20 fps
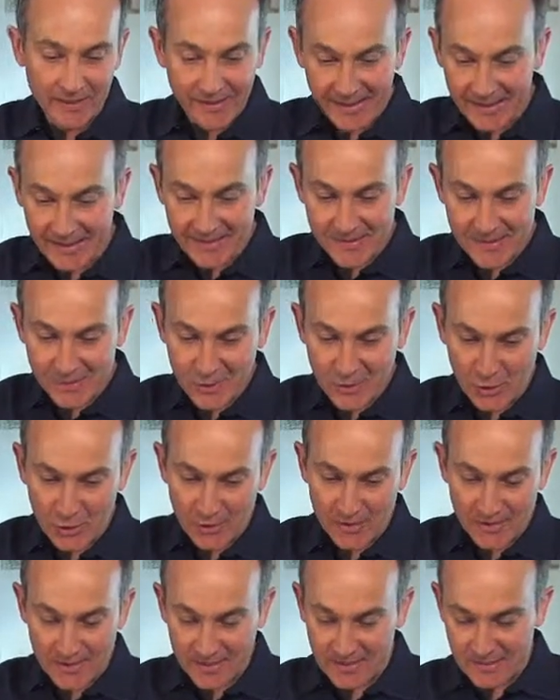and
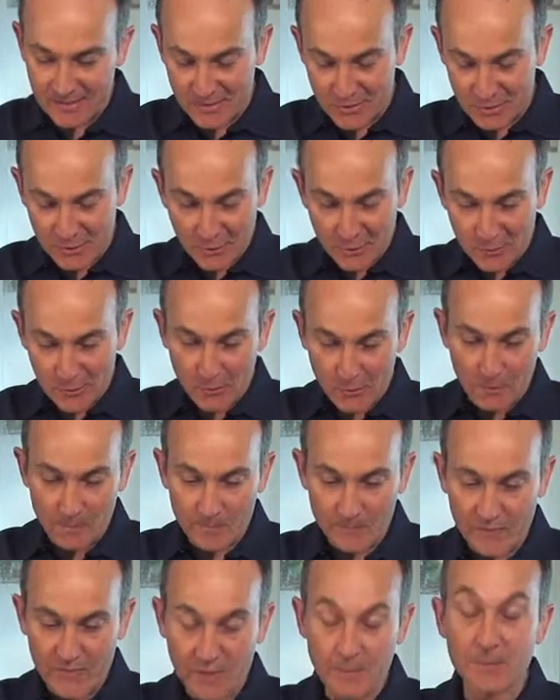turn it into
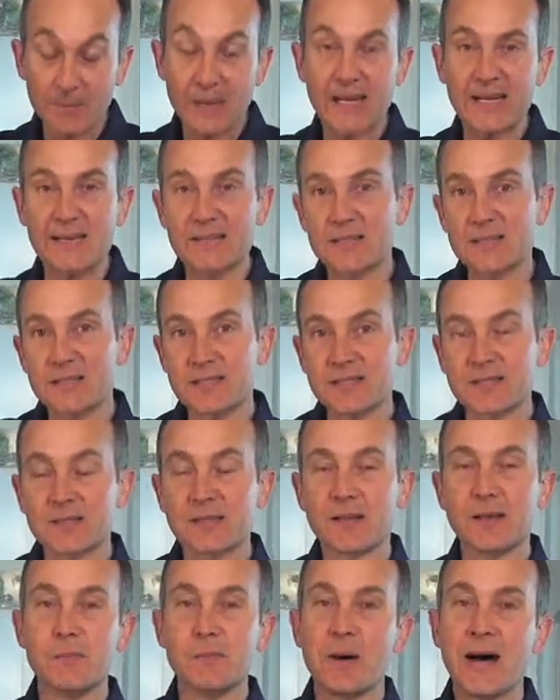the base,
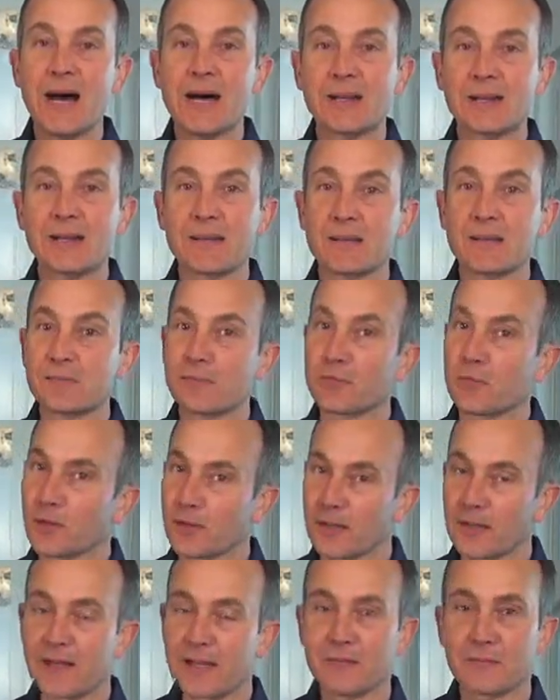the body, for a
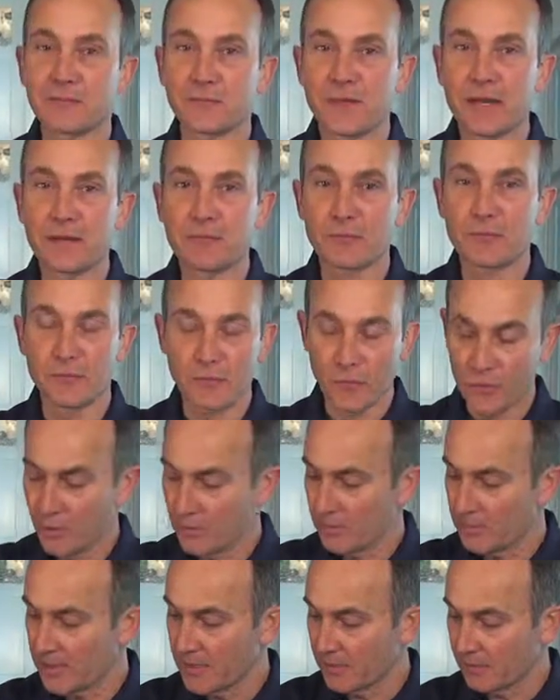lot of flavor for your
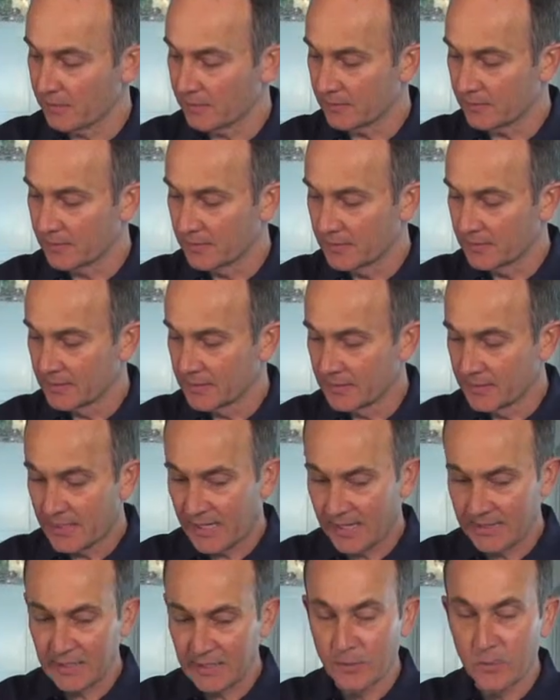meal.
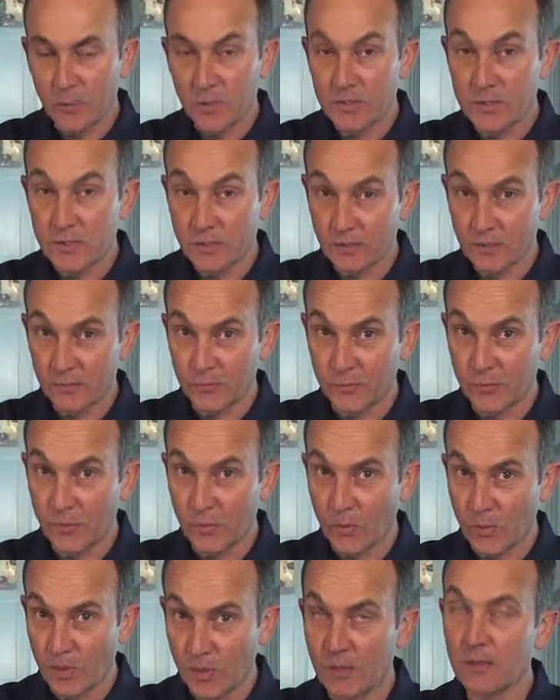I think once you go through the
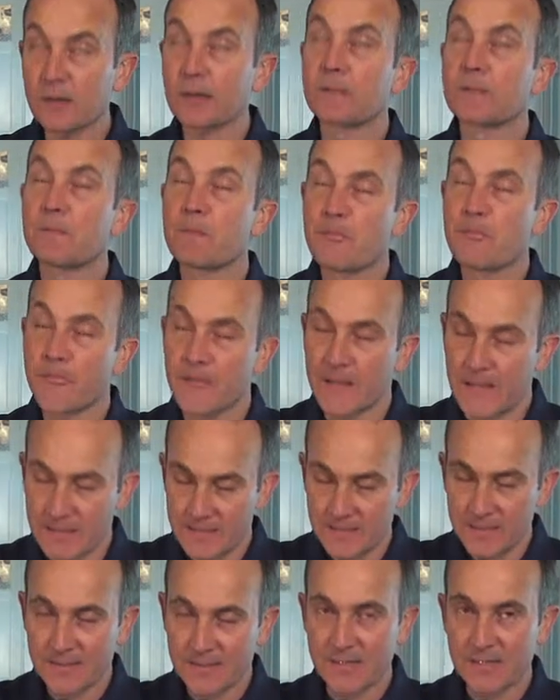work,
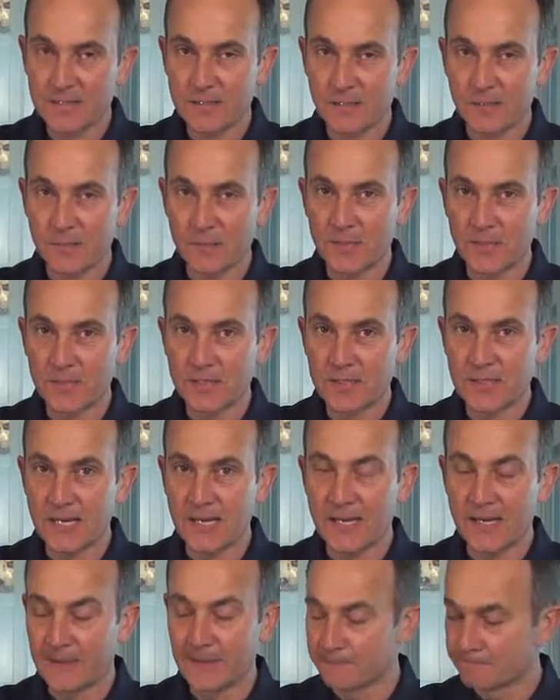yes, it takes a little bit of
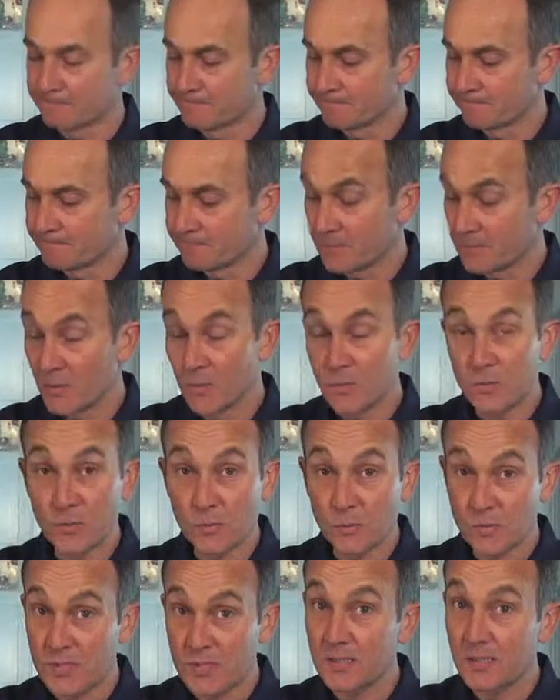time, you
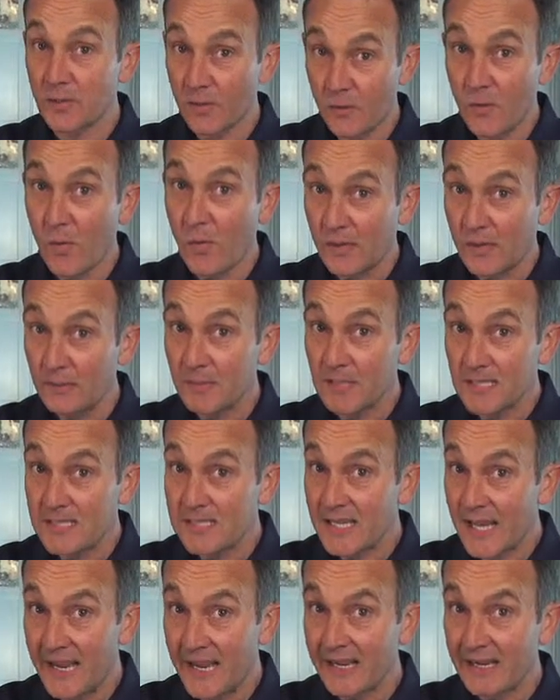two are still going to be
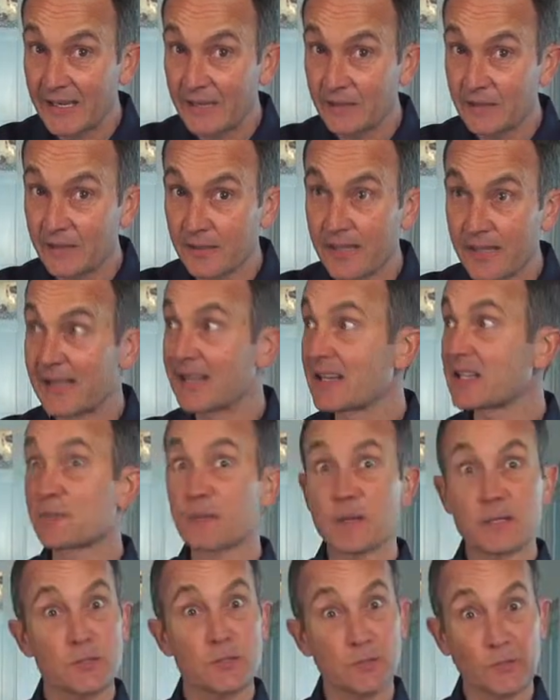saying in a
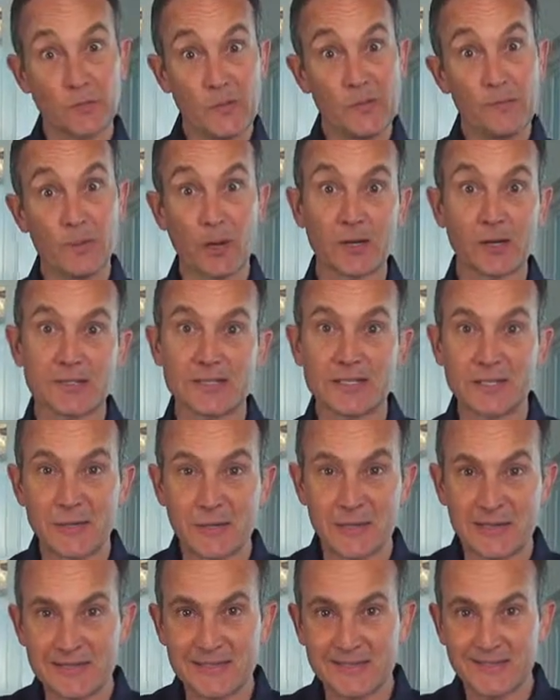special 3-part
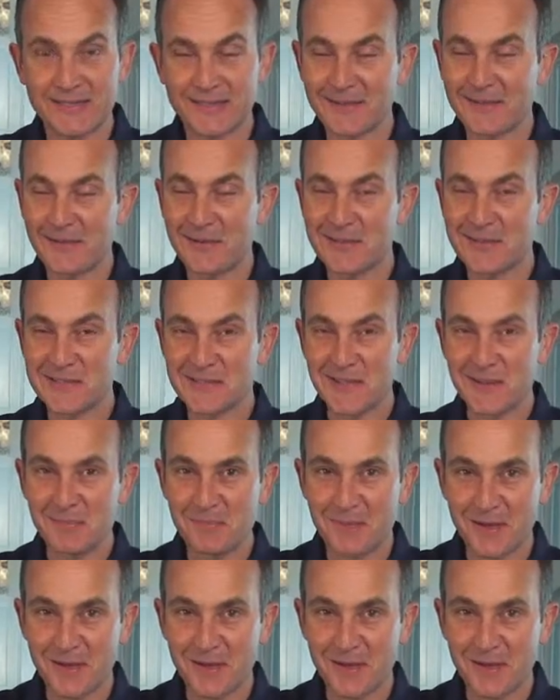series, there is none